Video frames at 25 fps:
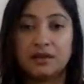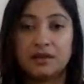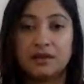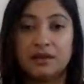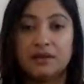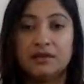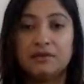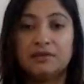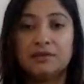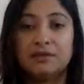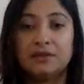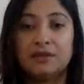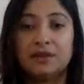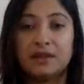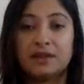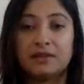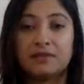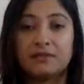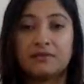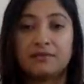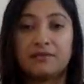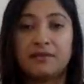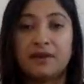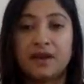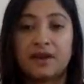even like
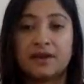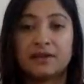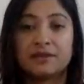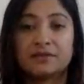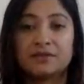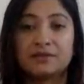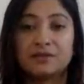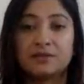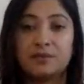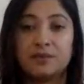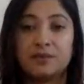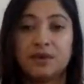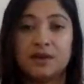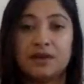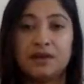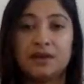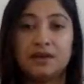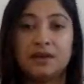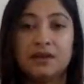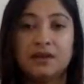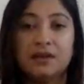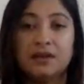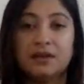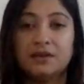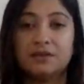faster way.
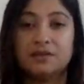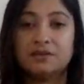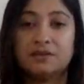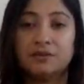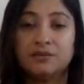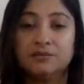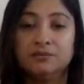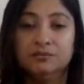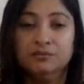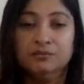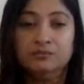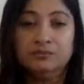So